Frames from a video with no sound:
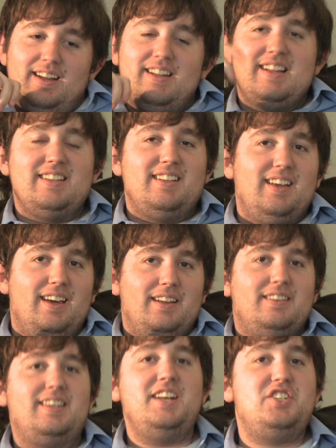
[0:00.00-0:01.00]
it,
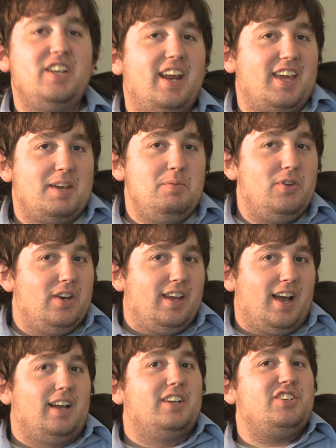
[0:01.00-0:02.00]
teaching in a community
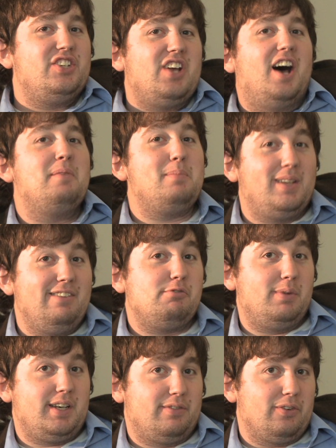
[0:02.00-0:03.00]
college is
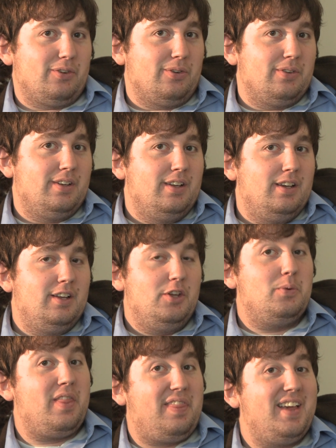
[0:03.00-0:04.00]
unbelievably difficult. You know,
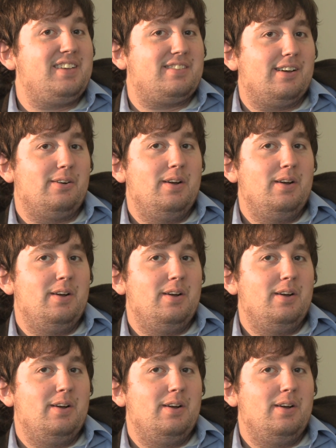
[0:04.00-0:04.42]
you wouldn't think so,